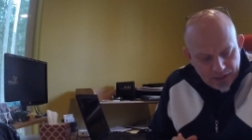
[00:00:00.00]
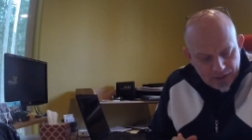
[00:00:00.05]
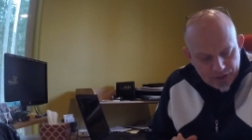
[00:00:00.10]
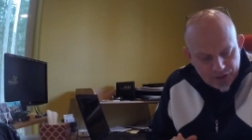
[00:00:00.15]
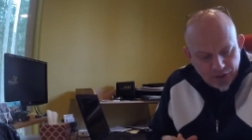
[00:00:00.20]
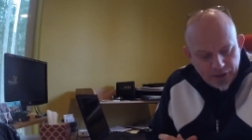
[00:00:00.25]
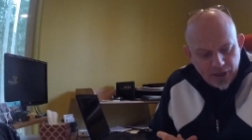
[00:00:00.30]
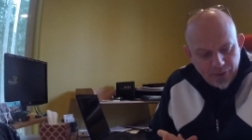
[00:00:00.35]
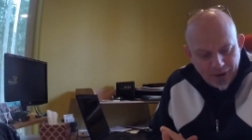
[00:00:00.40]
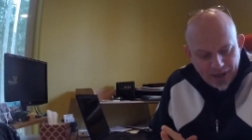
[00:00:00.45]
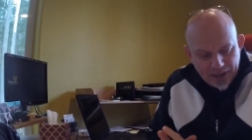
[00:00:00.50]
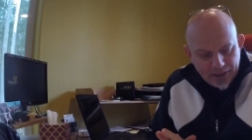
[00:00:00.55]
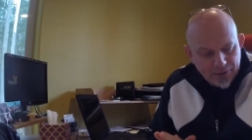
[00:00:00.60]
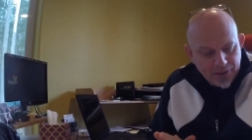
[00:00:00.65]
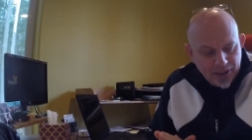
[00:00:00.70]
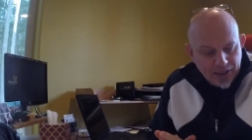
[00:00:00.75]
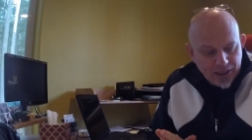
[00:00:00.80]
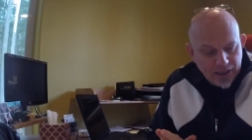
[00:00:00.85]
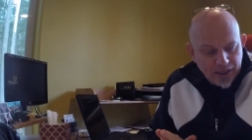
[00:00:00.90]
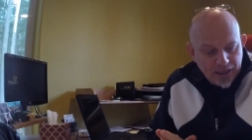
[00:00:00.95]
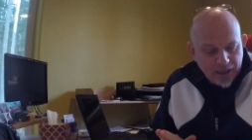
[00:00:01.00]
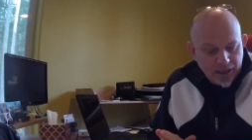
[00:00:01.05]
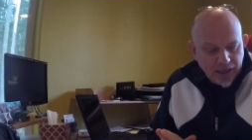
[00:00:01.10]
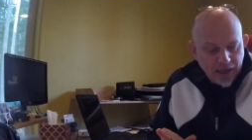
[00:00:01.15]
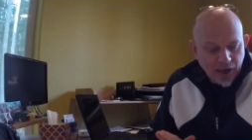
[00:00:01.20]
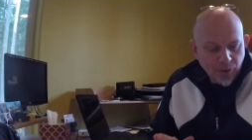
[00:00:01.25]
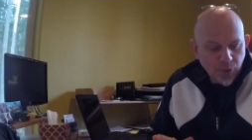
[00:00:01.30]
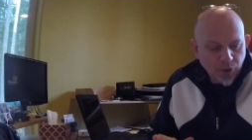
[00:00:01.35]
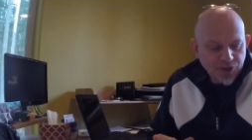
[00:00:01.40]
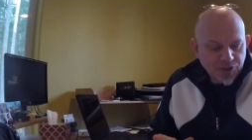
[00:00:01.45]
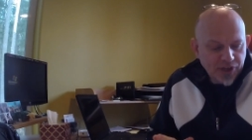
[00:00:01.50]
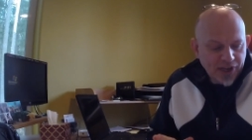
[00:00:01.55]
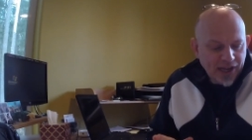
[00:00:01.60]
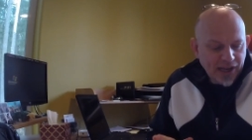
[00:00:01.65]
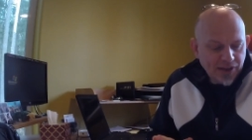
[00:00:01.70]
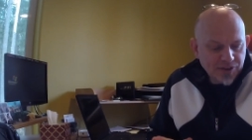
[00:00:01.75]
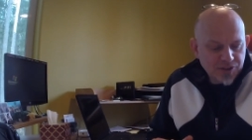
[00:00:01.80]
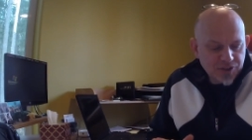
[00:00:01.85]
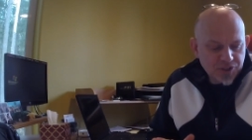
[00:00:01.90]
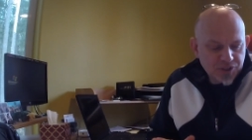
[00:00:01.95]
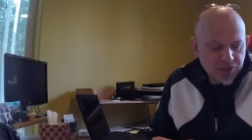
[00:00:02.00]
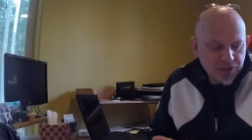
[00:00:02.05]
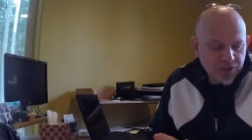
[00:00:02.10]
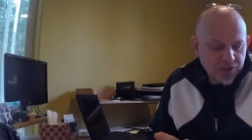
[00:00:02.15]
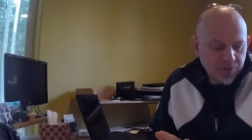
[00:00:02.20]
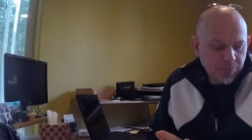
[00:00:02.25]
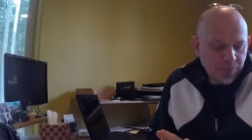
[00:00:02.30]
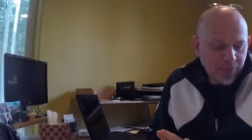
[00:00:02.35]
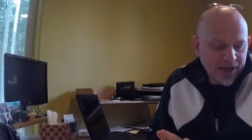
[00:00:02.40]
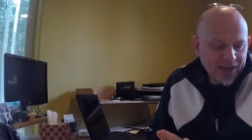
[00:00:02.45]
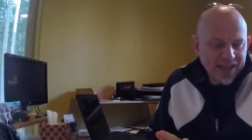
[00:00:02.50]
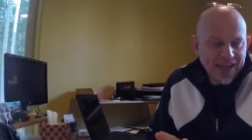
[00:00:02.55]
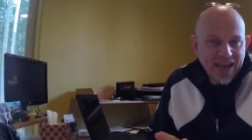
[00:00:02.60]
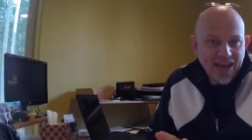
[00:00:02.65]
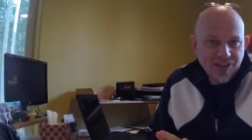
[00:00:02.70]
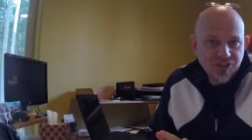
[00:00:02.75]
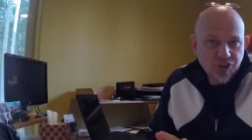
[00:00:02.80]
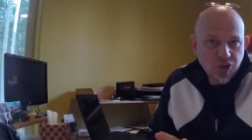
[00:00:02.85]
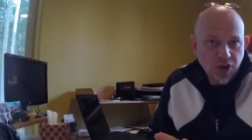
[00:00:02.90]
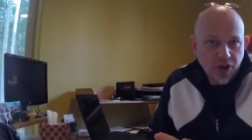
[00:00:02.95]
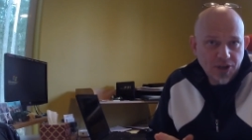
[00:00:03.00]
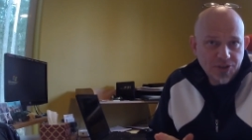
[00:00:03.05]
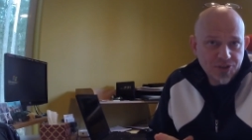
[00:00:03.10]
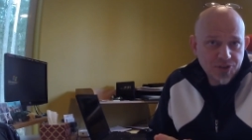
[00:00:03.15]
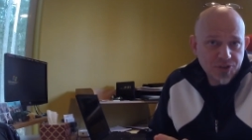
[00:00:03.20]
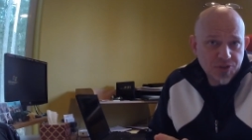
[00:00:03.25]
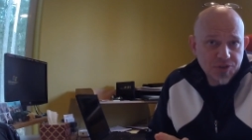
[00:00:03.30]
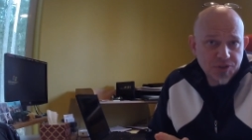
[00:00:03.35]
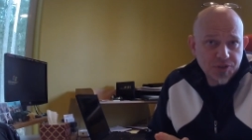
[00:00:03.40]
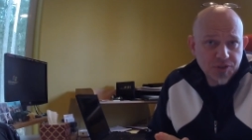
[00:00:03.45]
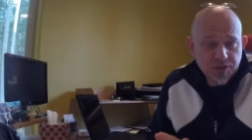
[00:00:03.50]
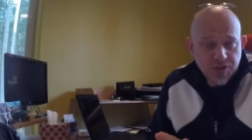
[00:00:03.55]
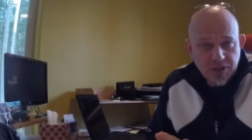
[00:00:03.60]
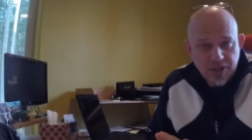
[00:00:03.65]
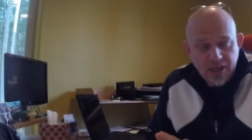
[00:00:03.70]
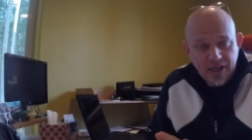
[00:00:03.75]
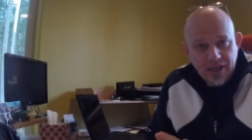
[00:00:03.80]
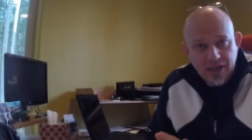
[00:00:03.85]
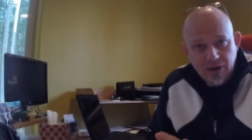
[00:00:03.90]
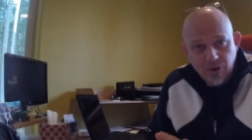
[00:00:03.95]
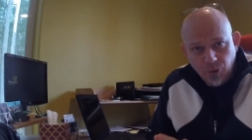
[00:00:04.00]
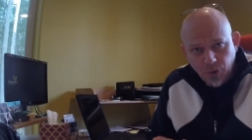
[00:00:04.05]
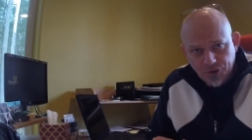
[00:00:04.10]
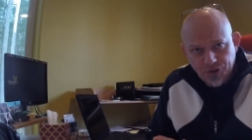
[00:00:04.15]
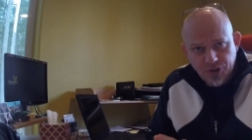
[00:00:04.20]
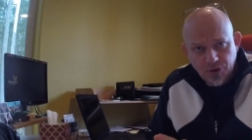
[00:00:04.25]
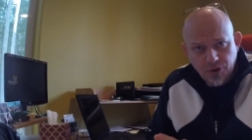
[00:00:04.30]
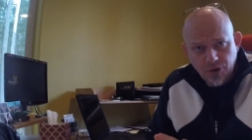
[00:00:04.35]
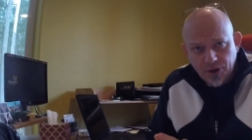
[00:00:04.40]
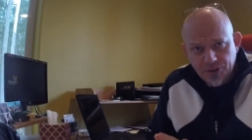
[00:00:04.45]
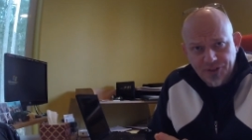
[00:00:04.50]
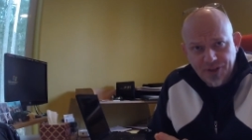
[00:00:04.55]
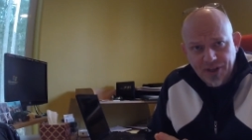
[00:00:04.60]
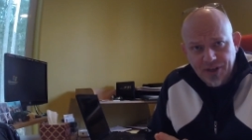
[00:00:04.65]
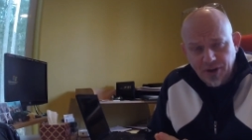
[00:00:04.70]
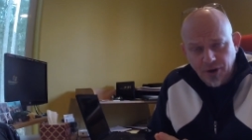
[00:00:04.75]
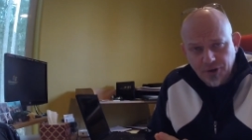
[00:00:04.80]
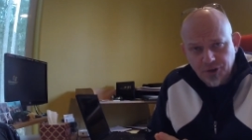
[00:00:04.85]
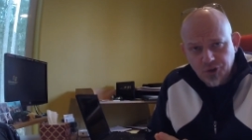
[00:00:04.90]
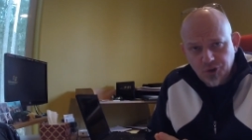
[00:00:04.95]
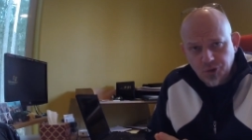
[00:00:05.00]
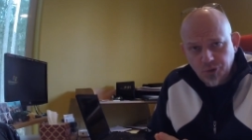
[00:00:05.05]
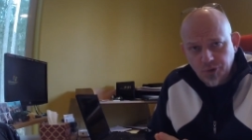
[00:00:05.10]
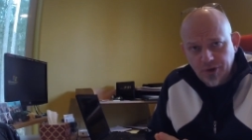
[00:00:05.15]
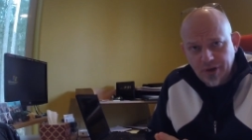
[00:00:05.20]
So anyway, I worked it out, my gas costs, also got that onto